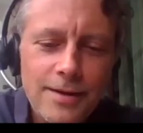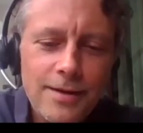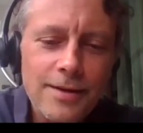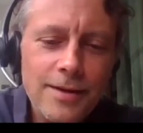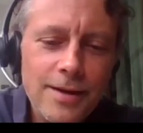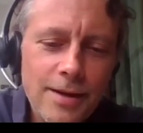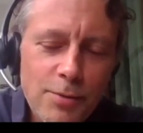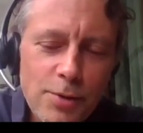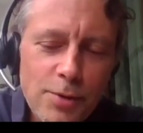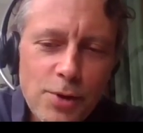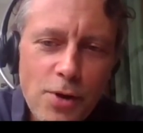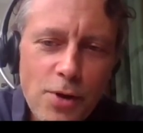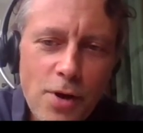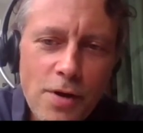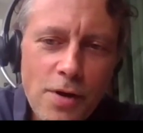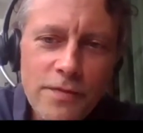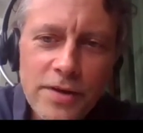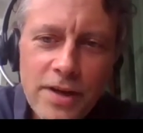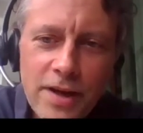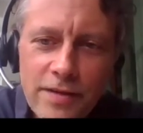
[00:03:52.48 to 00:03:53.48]
Yeah, well,
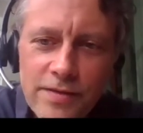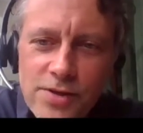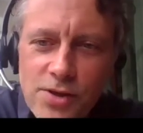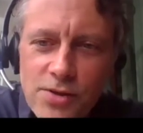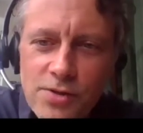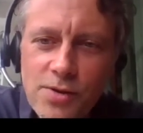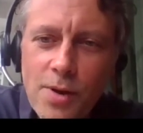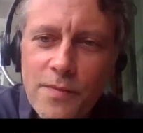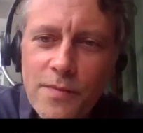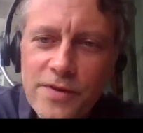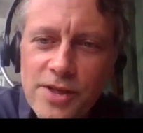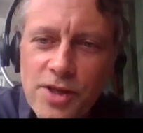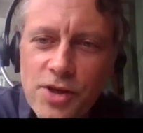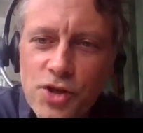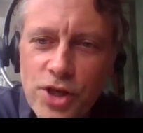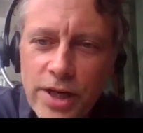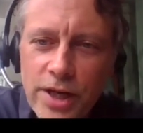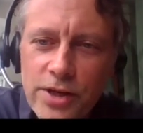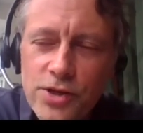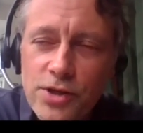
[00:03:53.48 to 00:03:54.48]
COVID has obviously
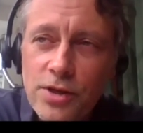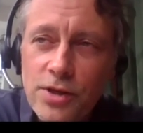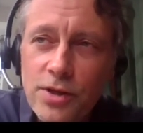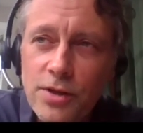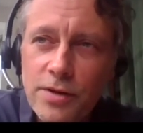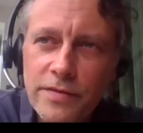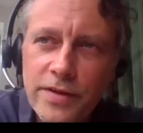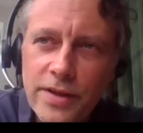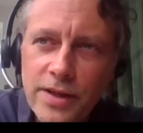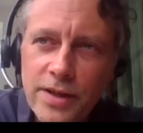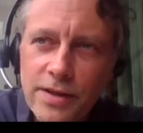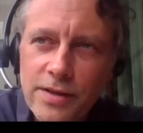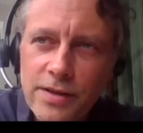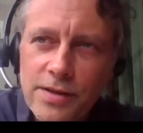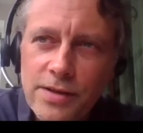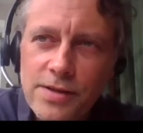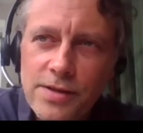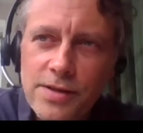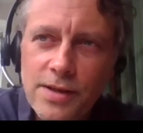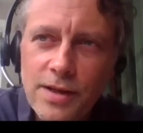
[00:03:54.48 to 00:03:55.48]
changed a lot of things,